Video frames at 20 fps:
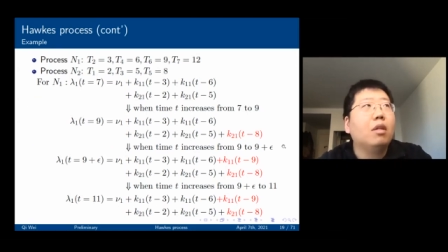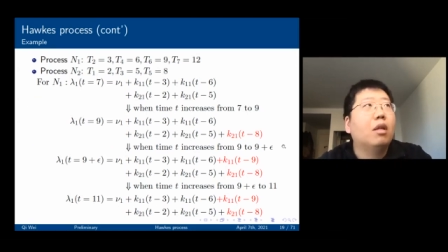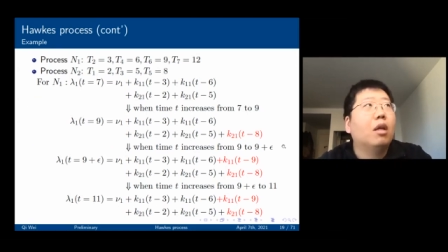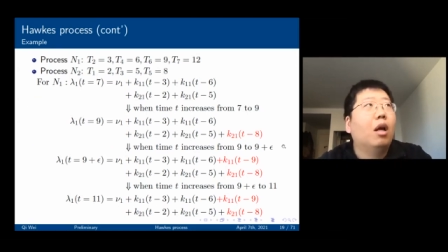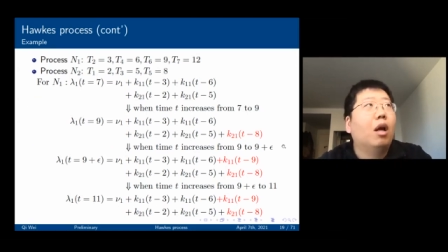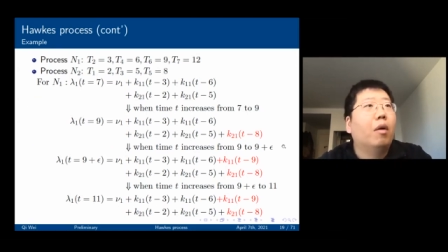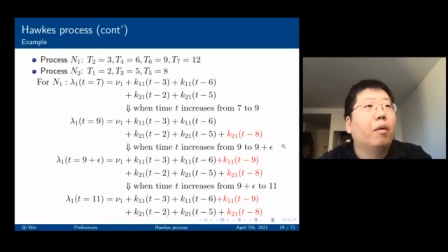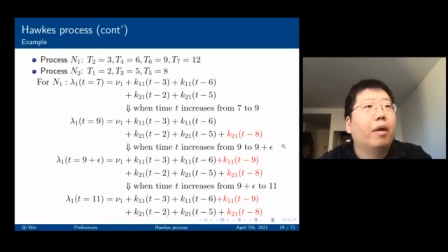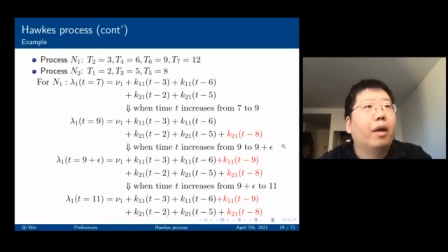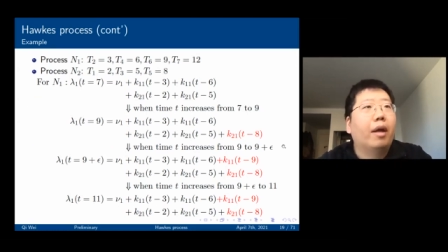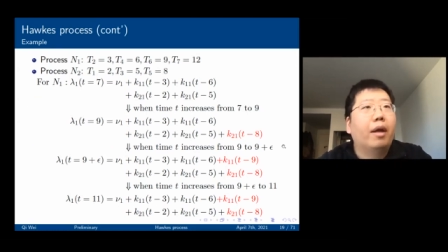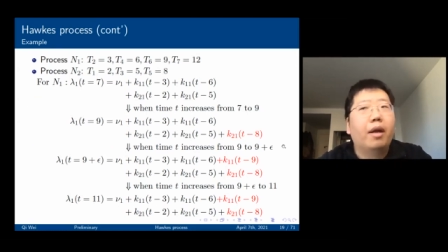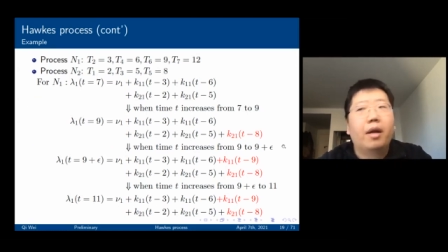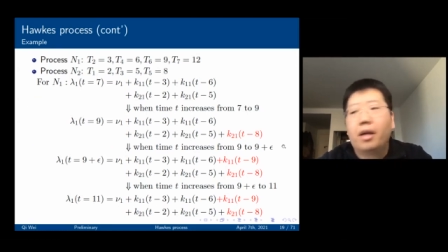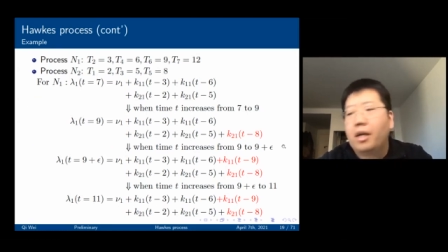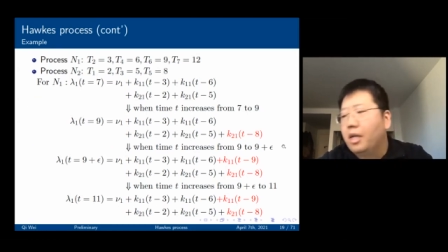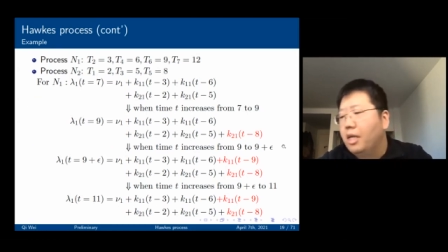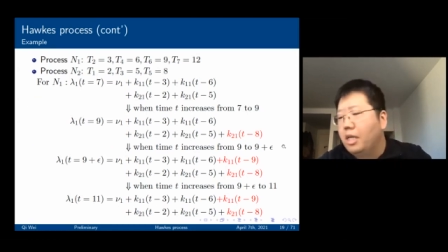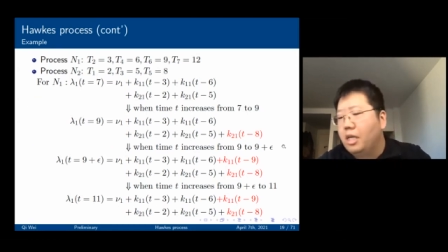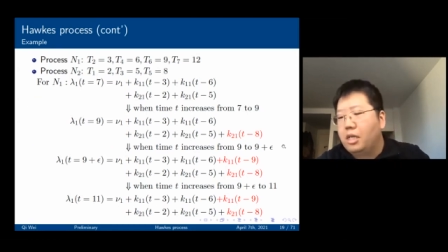Okay,
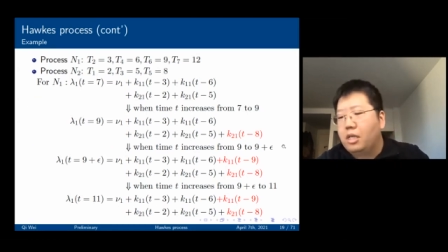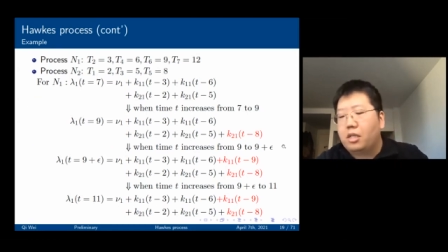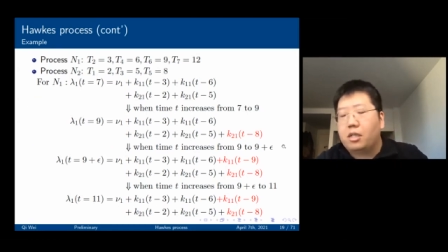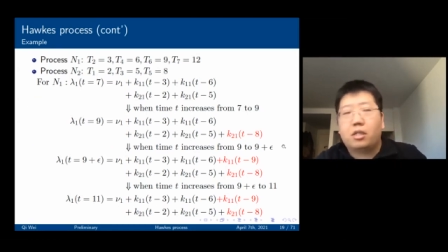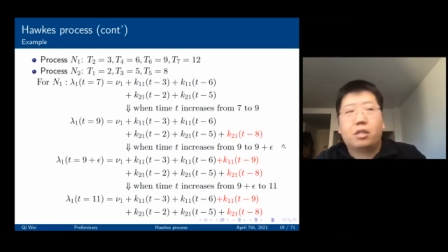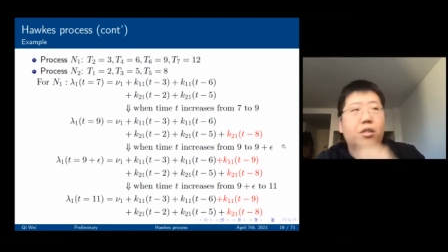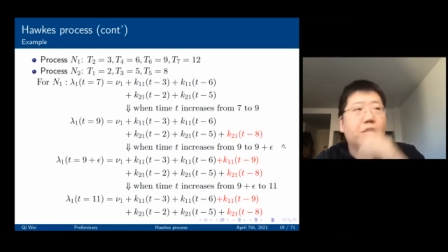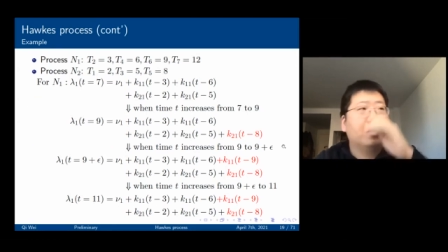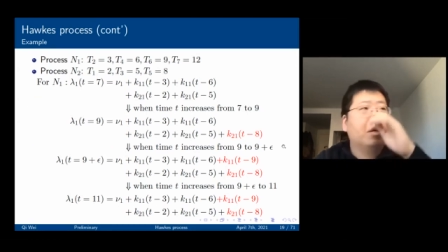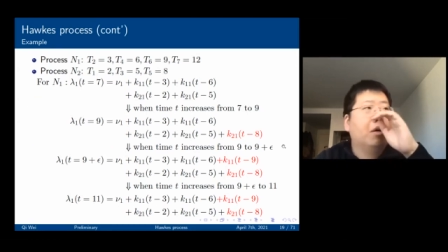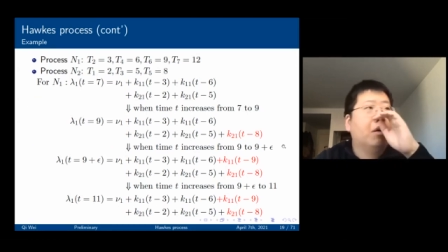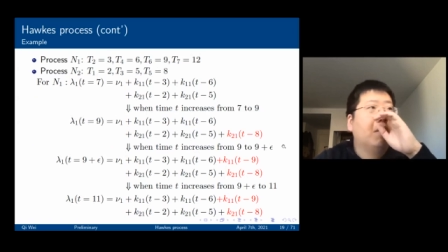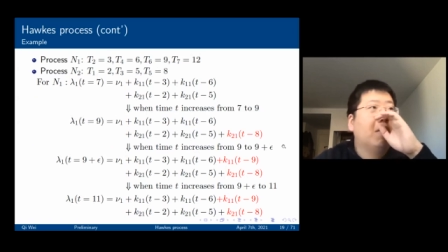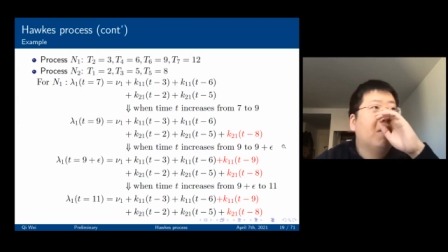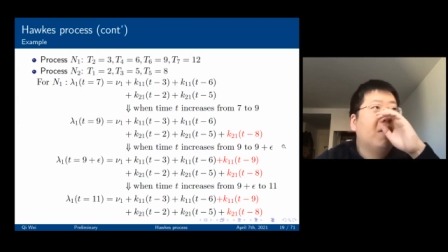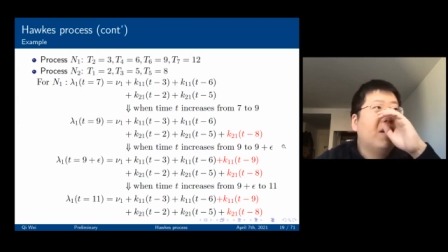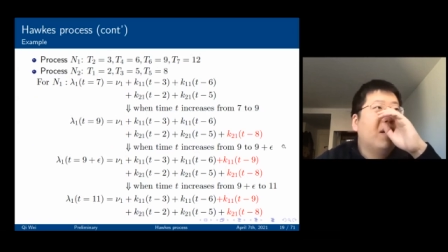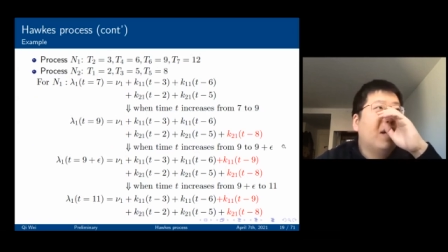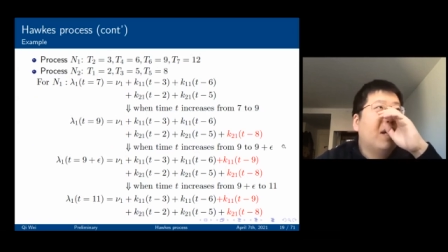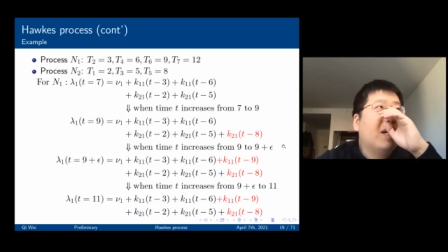
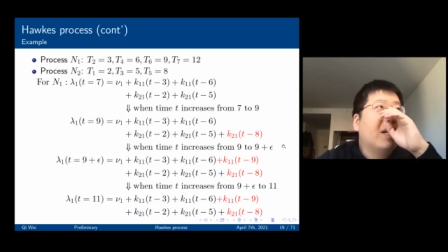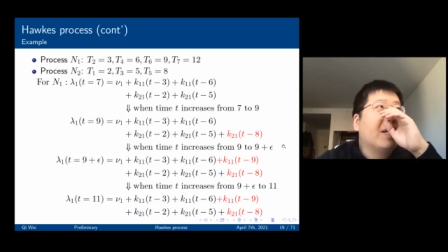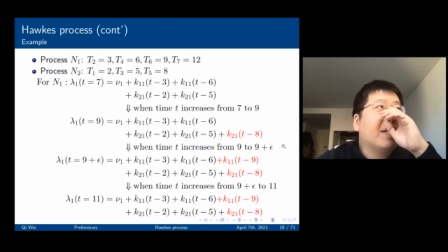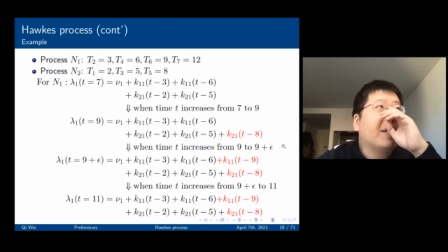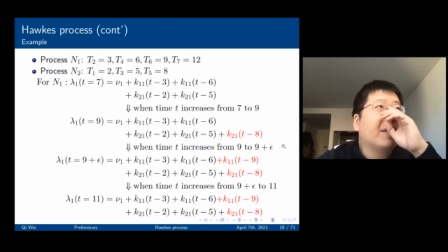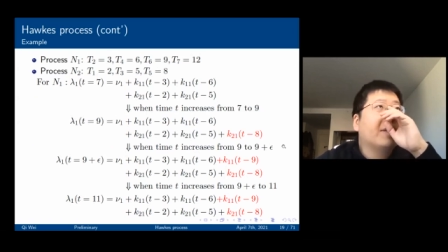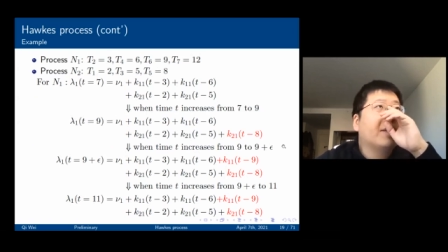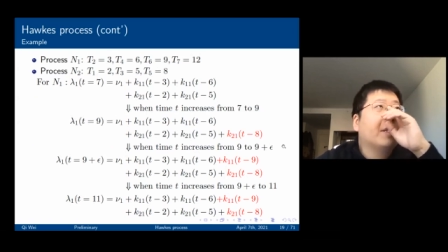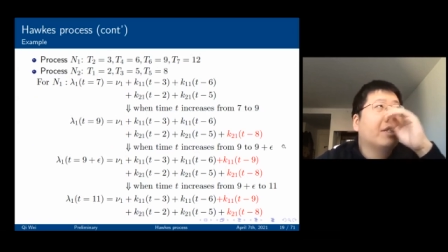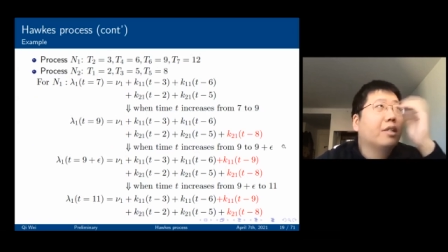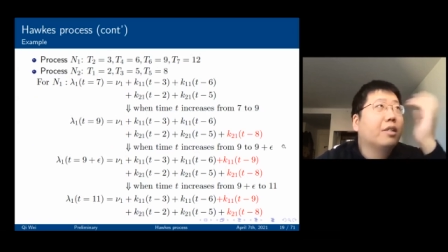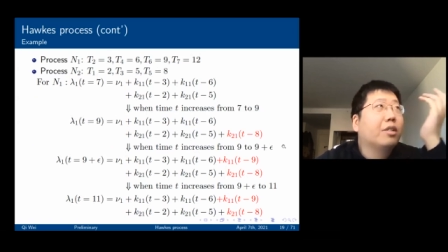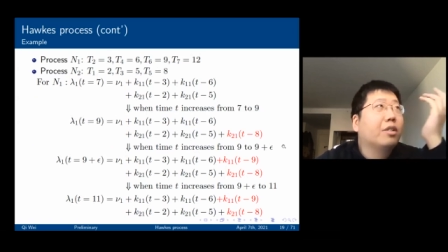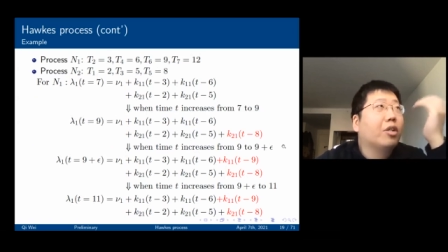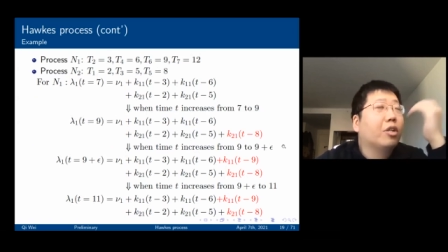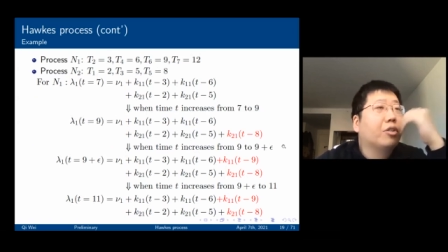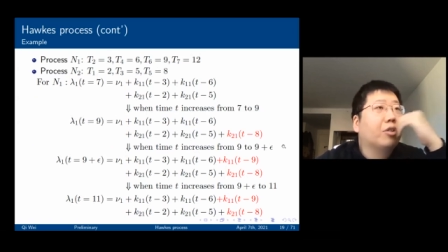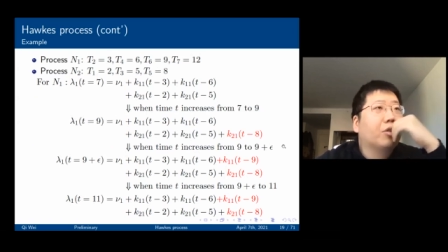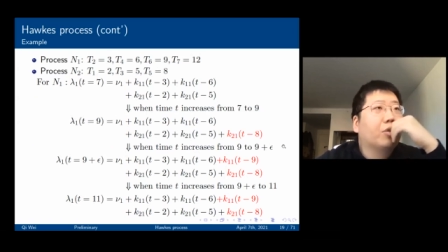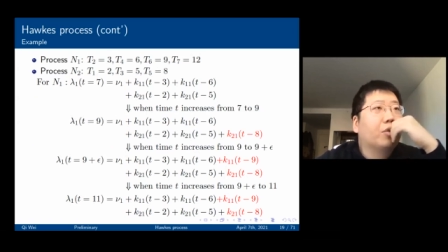so this is
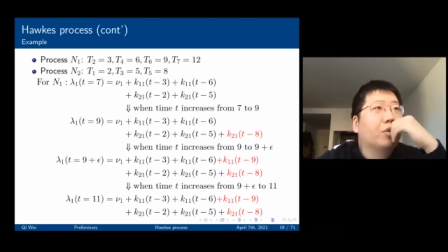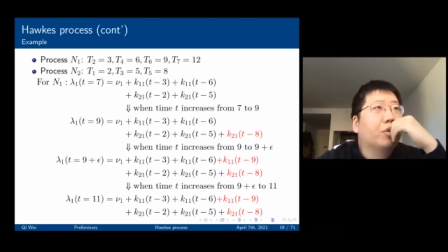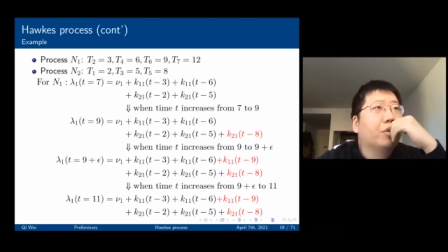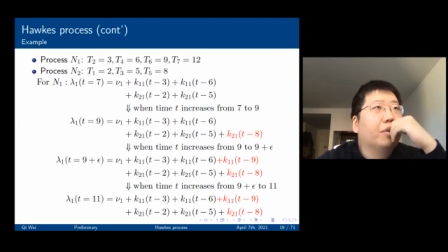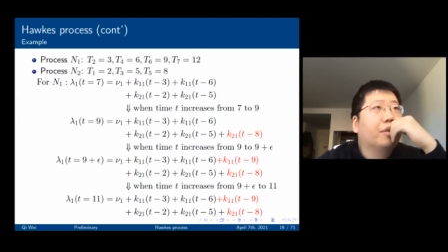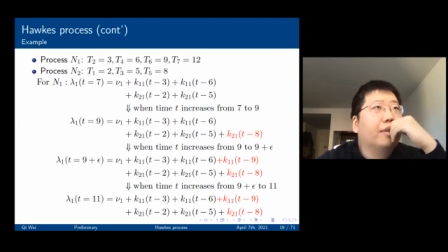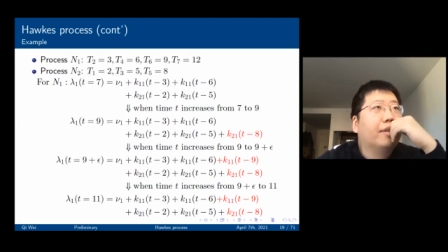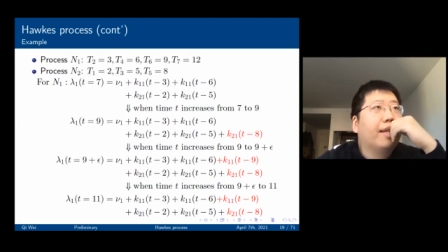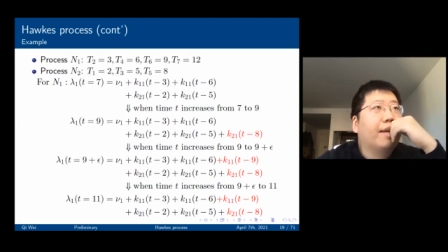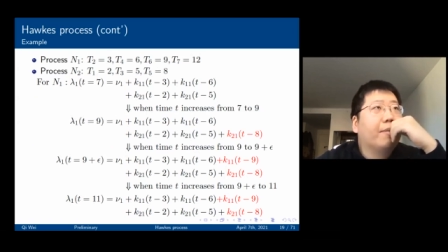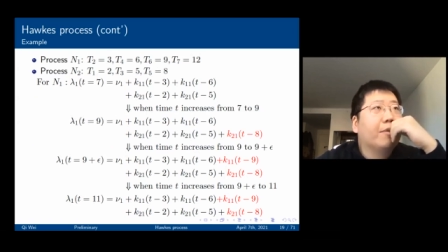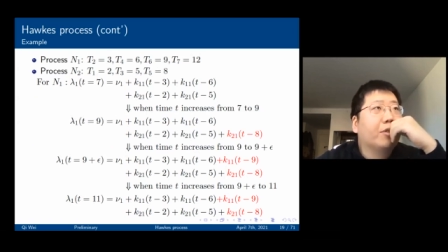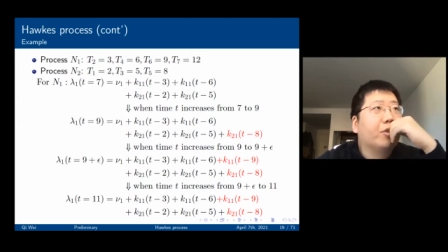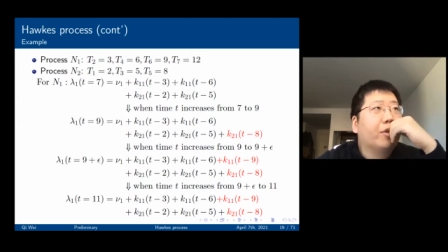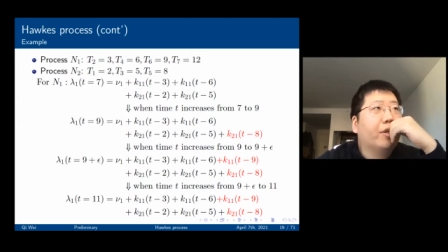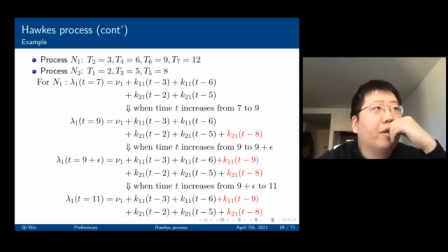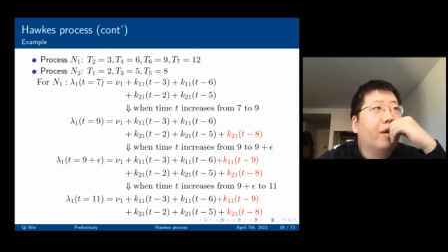just to demonstrate